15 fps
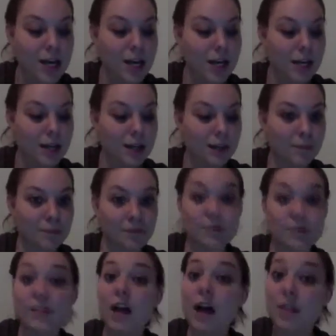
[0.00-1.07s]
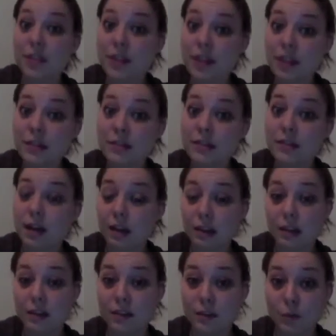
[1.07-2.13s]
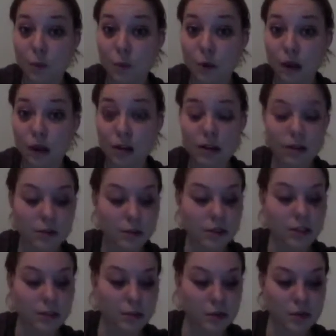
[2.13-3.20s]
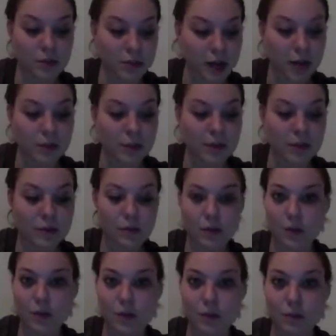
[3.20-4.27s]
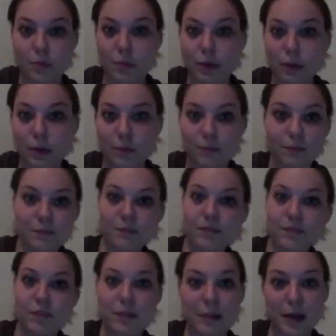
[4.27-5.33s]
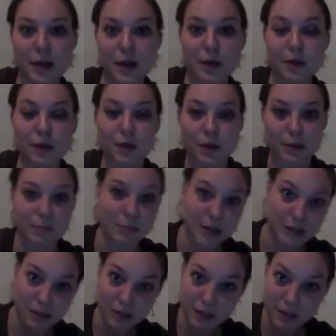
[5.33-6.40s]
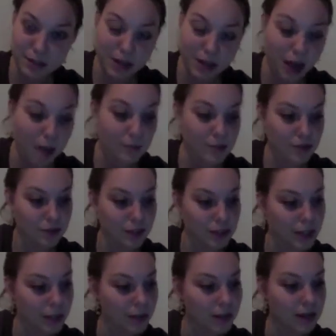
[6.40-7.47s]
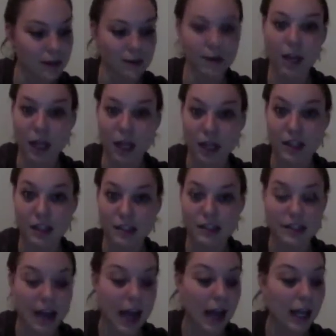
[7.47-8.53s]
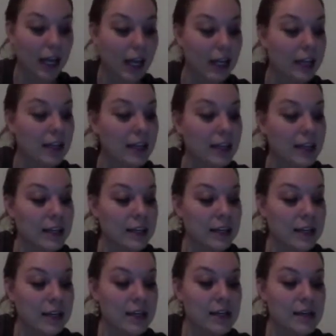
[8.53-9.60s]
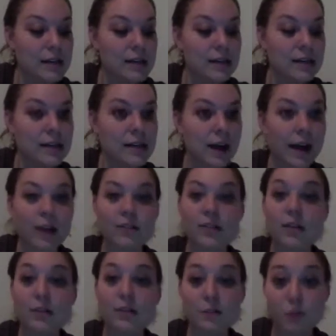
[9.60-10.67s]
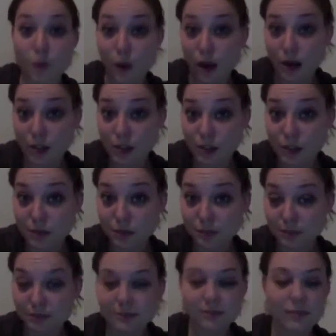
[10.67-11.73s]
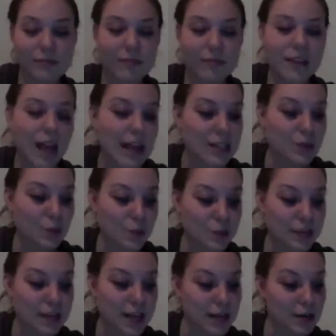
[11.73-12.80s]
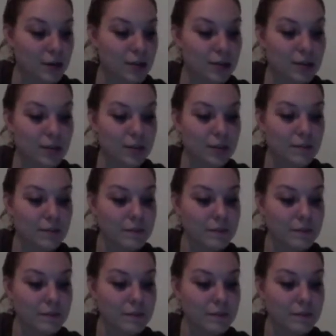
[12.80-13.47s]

Nut thins, I love as well. You can dip those in hummus, or you can put tomato and basil on top. It's really yummy and a clean snack. I also love squash and sweet potatoes.